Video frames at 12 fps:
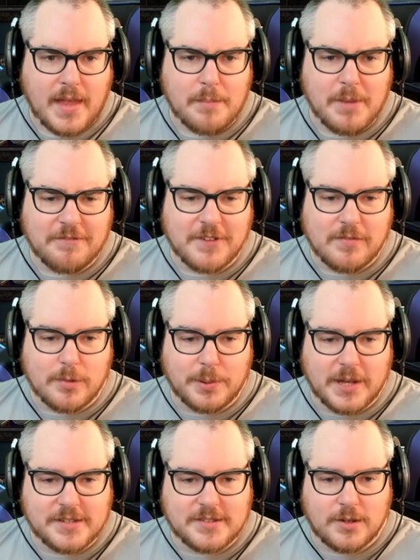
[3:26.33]
my favorite
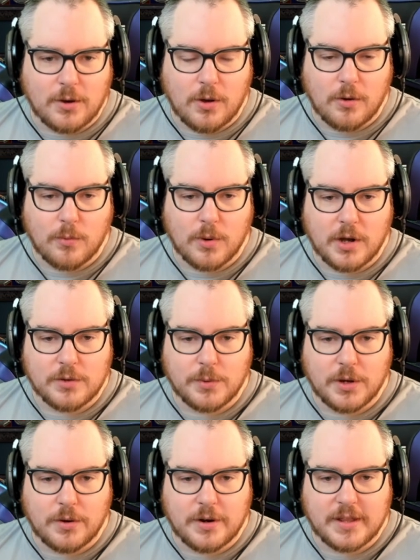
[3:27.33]
place in the whole world.
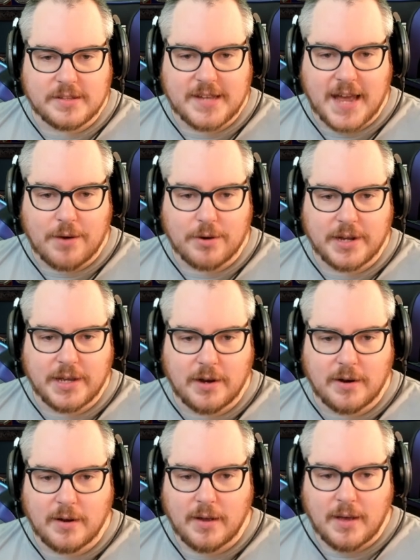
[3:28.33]
We'll go to the tower
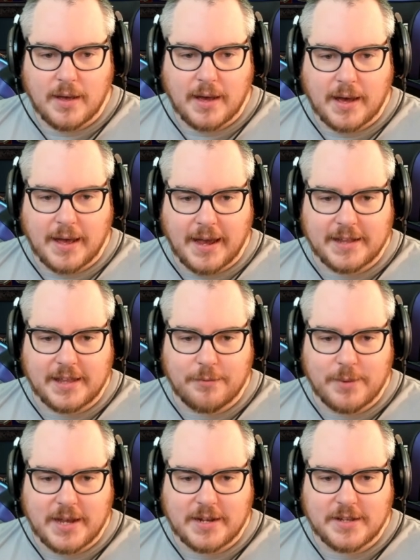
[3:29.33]
here. LE
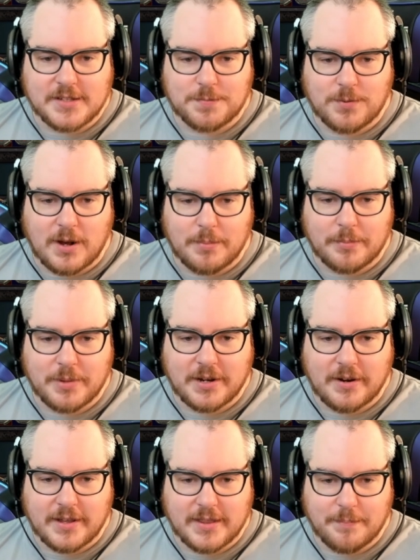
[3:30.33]
weakness, probably
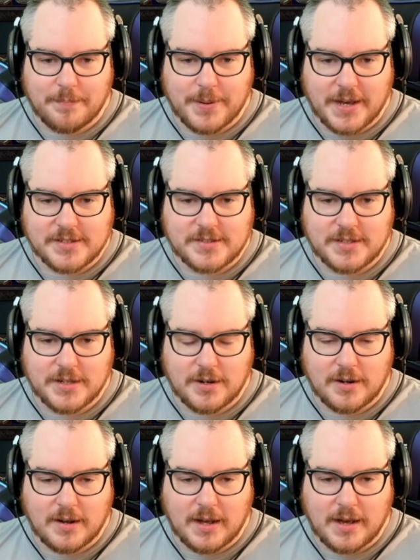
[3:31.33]
not the best
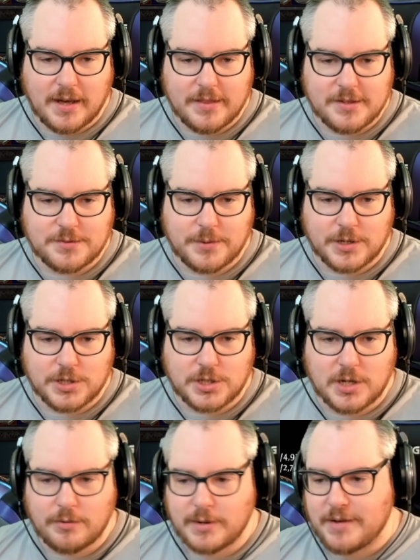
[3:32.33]
here. This one,
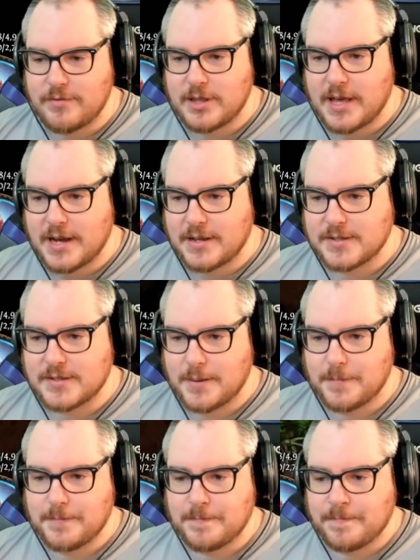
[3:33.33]
sure, whatever that is.
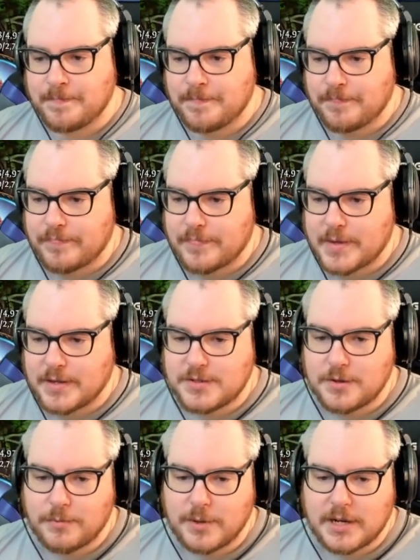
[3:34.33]

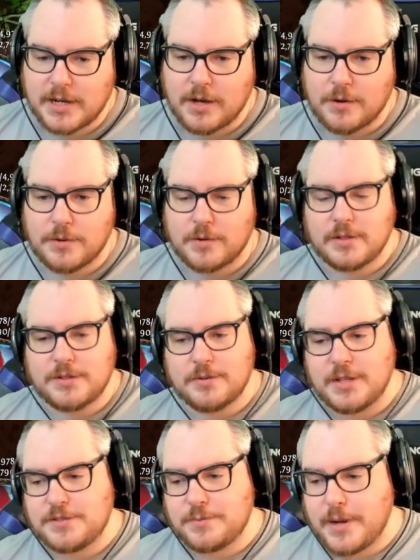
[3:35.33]
So we're going to go do
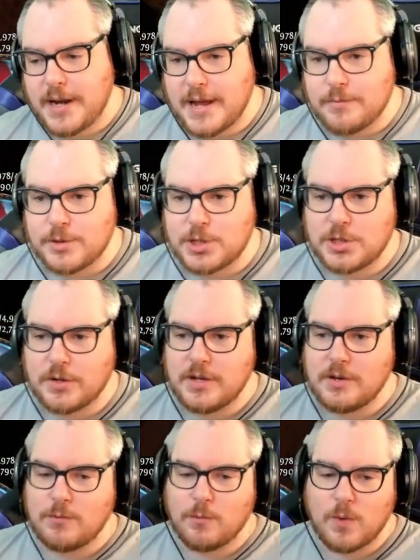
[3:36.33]
this one, and we'll show
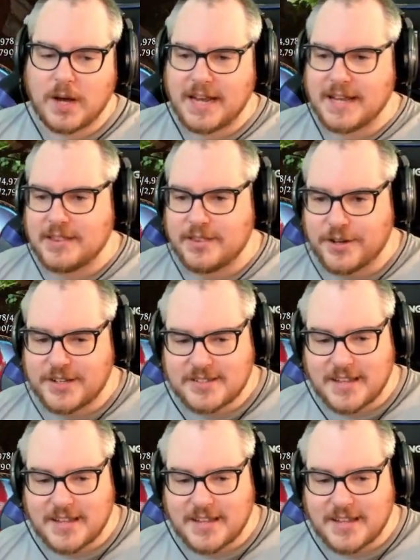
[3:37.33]
you what it looks